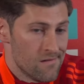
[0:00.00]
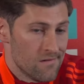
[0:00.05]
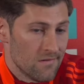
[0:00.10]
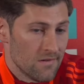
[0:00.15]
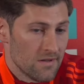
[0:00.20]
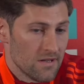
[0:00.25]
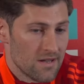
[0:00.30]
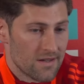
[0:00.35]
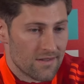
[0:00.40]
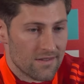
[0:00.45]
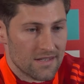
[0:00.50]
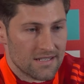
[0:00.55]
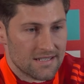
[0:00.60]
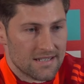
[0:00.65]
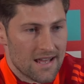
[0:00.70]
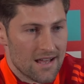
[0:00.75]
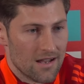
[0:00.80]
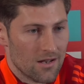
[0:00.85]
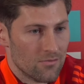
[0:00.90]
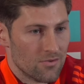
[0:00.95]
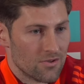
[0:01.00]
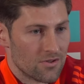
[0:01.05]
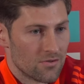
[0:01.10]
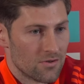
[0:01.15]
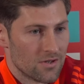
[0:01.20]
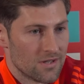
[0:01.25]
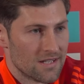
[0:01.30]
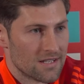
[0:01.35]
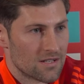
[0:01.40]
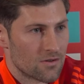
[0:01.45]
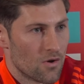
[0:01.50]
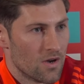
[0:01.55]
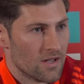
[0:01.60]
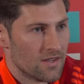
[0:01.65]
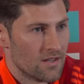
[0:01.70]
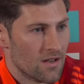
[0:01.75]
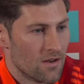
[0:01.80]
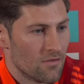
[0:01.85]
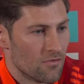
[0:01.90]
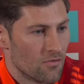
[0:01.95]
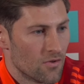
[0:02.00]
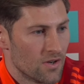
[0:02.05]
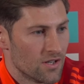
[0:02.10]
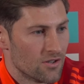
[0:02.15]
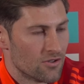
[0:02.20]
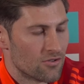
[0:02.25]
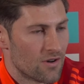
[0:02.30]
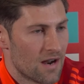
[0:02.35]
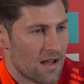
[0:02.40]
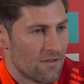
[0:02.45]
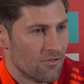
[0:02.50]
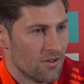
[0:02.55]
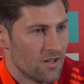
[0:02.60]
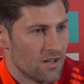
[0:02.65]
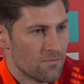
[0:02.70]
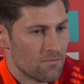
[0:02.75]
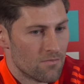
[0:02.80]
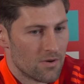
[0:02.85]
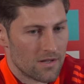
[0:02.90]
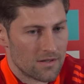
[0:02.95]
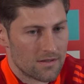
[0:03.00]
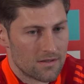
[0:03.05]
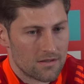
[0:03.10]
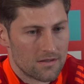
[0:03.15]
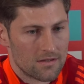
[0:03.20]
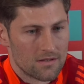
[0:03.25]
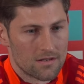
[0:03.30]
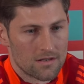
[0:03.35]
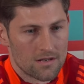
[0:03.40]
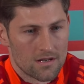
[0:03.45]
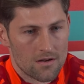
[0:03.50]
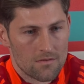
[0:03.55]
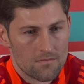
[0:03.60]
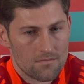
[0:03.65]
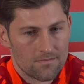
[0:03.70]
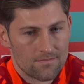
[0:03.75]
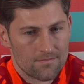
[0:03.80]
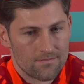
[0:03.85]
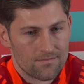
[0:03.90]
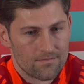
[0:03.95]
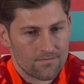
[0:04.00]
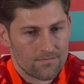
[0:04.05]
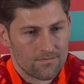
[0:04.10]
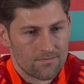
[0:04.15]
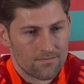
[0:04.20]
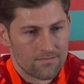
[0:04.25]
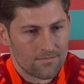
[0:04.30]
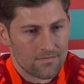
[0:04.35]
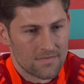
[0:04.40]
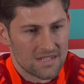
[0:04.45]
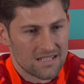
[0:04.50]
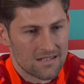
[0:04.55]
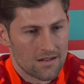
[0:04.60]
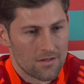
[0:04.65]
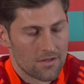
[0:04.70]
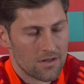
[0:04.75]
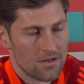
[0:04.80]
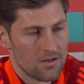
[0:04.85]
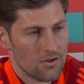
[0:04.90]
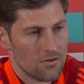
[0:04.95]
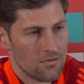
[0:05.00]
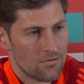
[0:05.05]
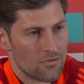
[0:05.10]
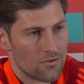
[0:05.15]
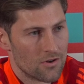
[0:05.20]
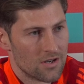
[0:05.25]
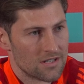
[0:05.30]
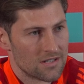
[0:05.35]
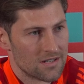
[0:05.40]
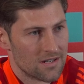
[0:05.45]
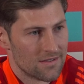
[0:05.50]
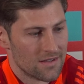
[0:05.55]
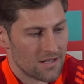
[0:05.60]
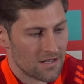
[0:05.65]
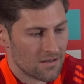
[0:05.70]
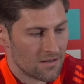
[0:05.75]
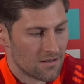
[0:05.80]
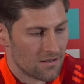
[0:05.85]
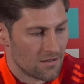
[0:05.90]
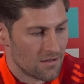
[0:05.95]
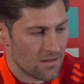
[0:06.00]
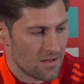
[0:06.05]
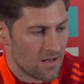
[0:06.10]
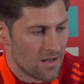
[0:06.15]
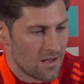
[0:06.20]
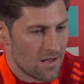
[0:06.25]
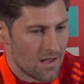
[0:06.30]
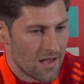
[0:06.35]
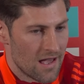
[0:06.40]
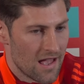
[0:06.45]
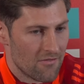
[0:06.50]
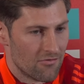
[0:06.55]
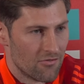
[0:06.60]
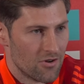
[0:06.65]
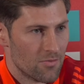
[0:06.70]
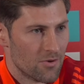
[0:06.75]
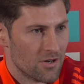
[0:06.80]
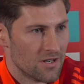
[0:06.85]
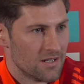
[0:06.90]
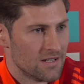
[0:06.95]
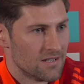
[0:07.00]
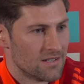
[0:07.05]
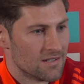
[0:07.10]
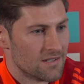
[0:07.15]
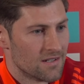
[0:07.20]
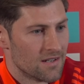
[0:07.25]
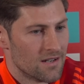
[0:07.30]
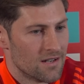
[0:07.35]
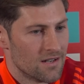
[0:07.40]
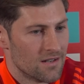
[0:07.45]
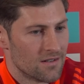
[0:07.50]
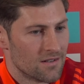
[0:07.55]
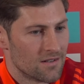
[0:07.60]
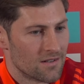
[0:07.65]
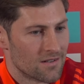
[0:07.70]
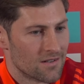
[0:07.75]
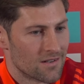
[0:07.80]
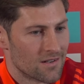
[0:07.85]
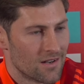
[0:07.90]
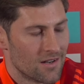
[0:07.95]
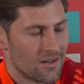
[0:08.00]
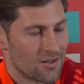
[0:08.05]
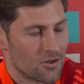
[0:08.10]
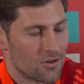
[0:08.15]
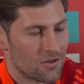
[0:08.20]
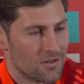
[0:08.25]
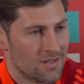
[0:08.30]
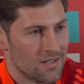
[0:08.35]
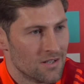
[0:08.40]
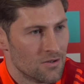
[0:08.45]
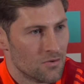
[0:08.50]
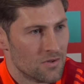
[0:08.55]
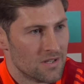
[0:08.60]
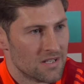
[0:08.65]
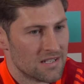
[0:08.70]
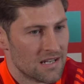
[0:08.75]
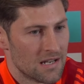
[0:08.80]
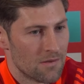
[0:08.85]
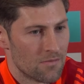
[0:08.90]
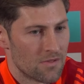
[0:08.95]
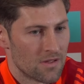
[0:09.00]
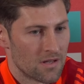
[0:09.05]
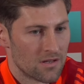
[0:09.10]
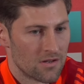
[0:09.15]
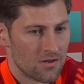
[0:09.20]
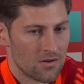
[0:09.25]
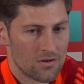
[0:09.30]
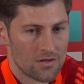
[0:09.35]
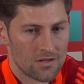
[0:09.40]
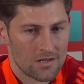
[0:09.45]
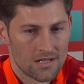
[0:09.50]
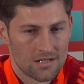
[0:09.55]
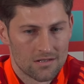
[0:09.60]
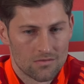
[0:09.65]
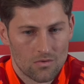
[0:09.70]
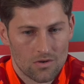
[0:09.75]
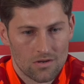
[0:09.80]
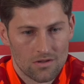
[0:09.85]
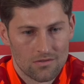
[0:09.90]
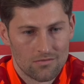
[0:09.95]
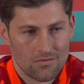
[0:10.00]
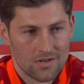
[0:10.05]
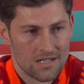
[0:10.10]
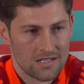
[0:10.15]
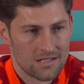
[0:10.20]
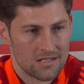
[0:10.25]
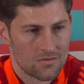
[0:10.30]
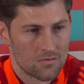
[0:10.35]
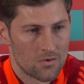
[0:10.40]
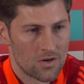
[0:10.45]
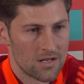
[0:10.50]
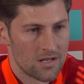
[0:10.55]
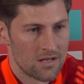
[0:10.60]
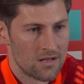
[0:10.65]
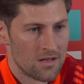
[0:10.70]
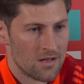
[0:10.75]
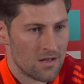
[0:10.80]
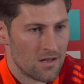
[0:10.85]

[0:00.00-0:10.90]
Yeah, there's an element to it that's quite tough when you're travelling, but it's nothing new for us. I think everybody's kind of got to deal with the same thing here, and that's one of the reasons why